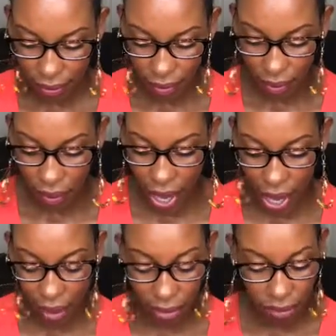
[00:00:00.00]

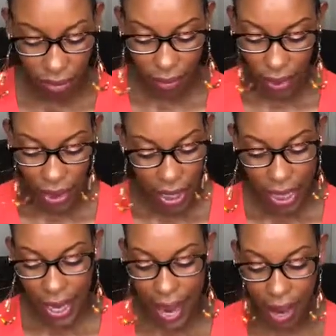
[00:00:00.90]
Okay.
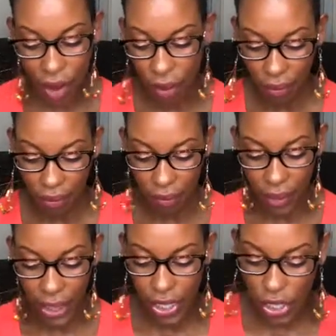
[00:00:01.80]
Now,
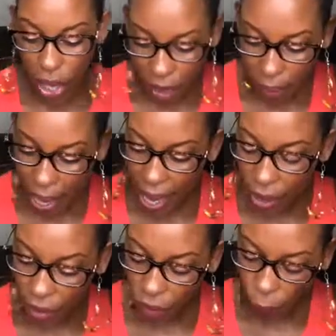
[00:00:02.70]
let's talk
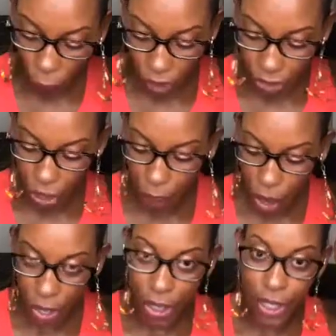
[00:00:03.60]
about with your
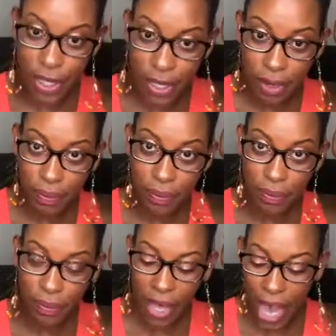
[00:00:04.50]
partners,
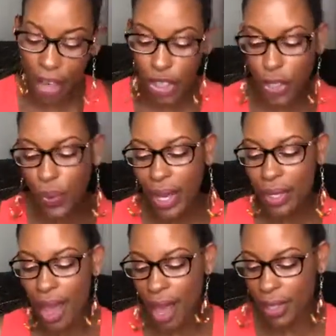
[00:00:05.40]
how do you
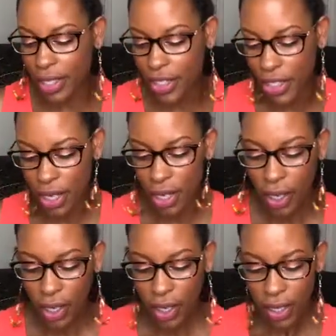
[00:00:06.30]
acknowledge
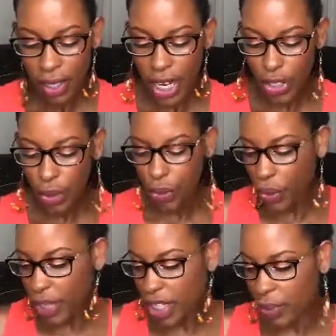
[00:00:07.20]
sexual
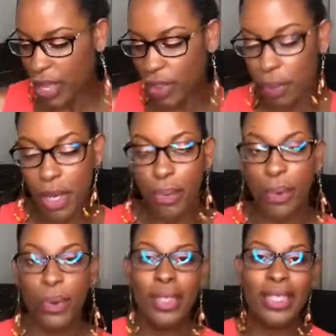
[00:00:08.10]
brokenness with other
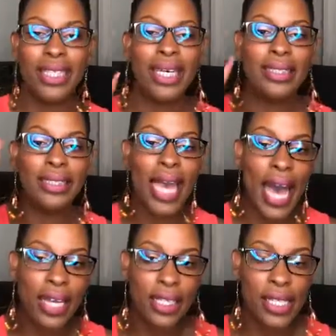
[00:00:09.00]
people? The
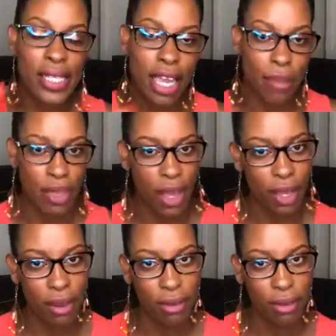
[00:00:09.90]
exact same thing.